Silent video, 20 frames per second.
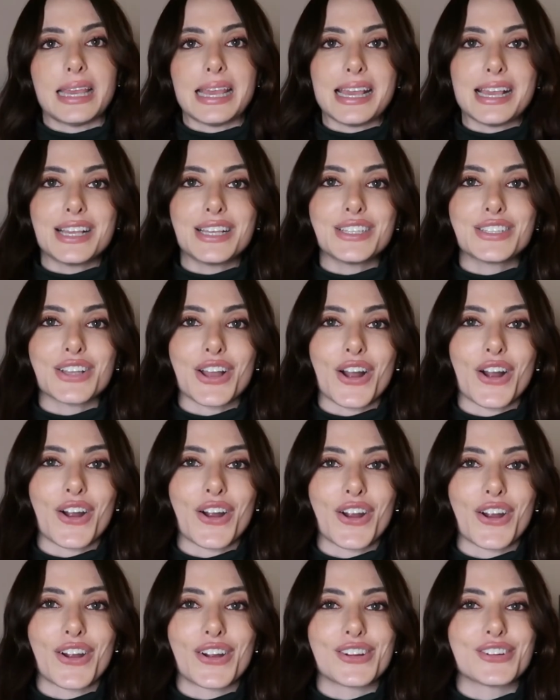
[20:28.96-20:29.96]
these
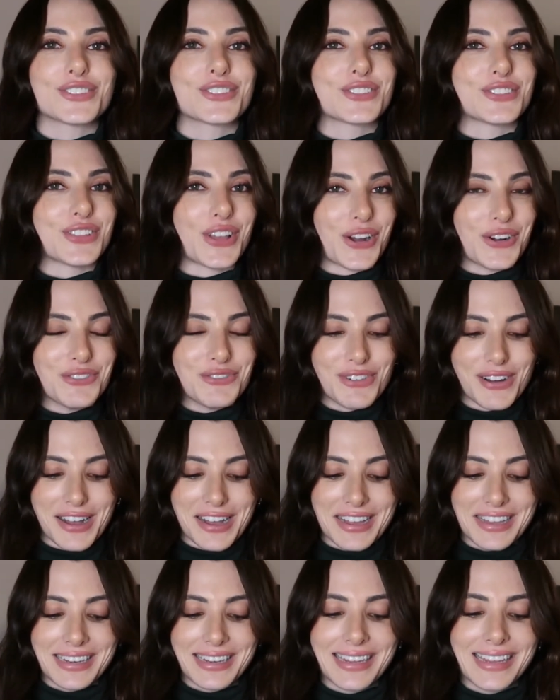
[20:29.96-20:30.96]
are so
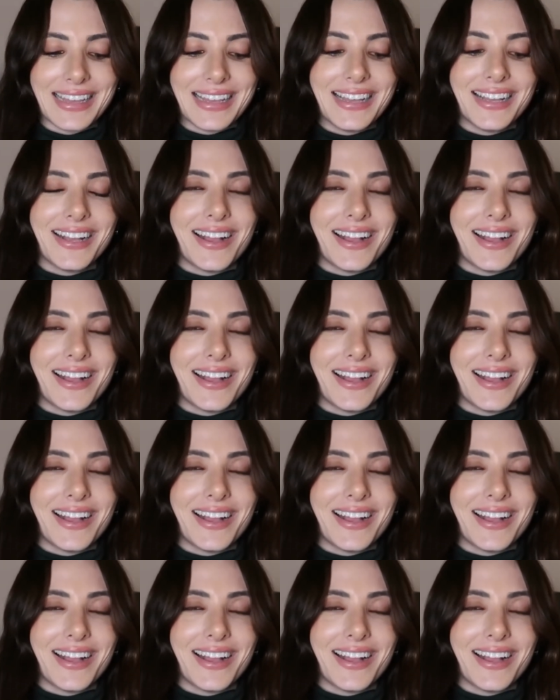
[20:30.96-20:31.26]
fun